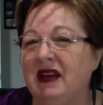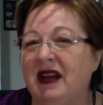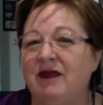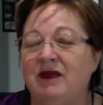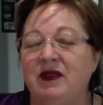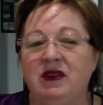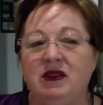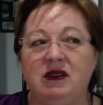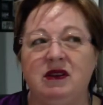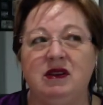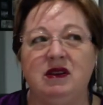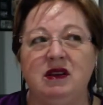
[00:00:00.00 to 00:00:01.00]
Have
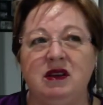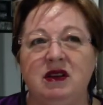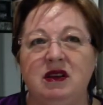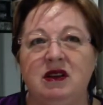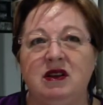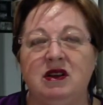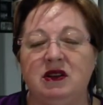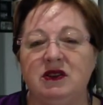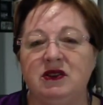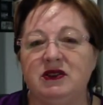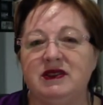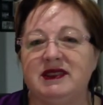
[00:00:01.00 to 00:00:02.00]
you gone
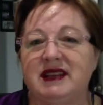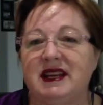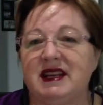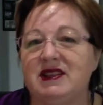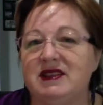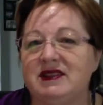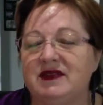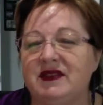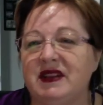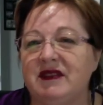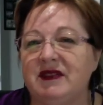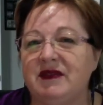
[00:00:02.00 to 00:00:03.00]
through stages of
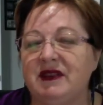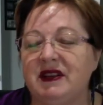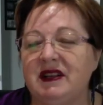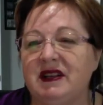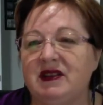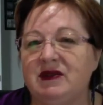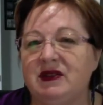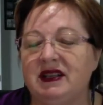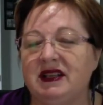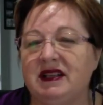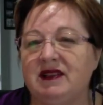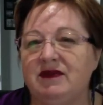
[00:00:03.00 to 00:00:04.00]
never feeling good
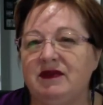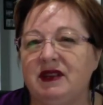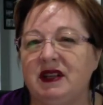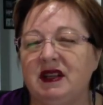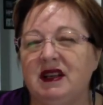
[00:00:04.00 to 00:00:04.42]
enough?